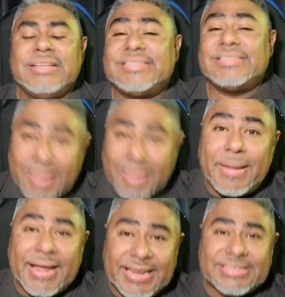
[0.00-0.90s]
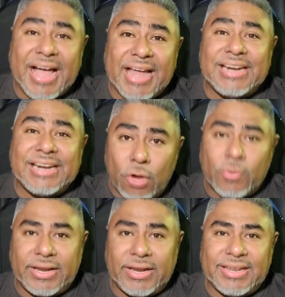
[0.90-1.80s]
Somebody's got to
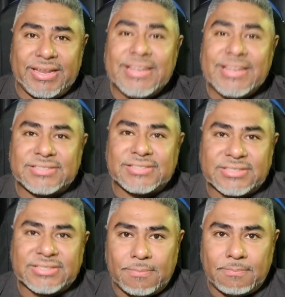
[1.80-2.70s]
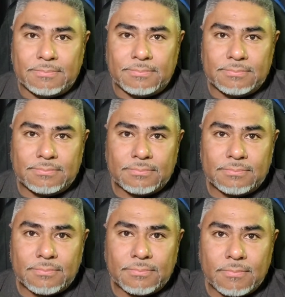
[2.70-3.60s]
note it in the system,
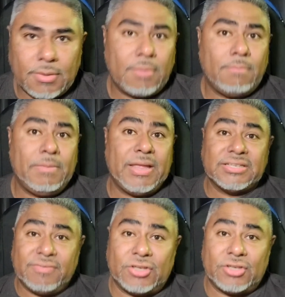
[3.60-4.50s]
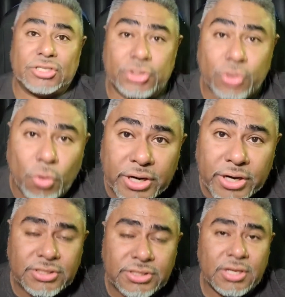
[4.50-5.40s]
because if there's a
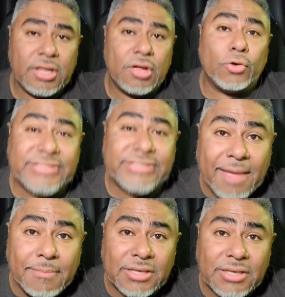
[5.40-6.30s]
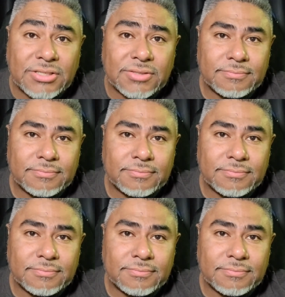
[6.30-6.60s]
shortage or damage,